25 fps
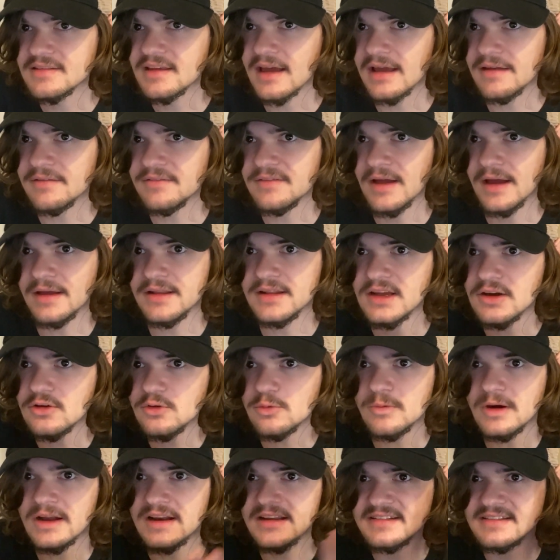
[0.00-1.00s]
I
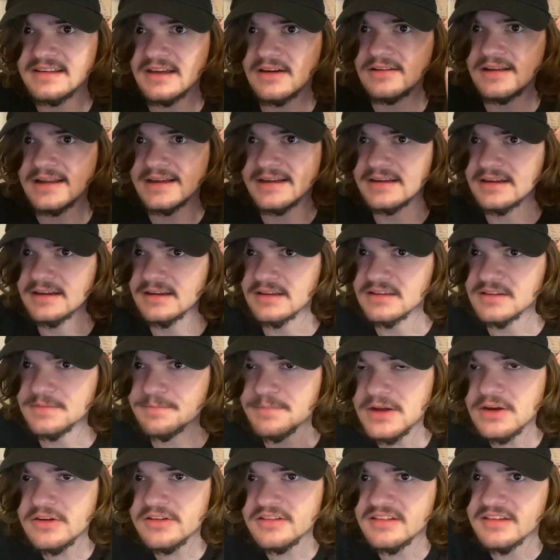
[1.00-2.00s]
don't want to sound like a
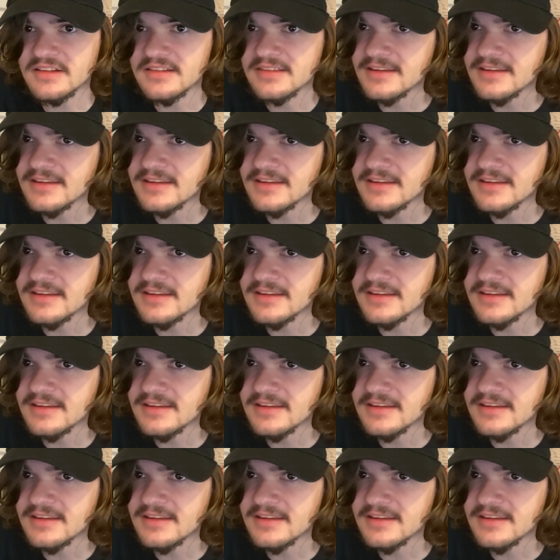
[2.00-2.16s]
conspiracy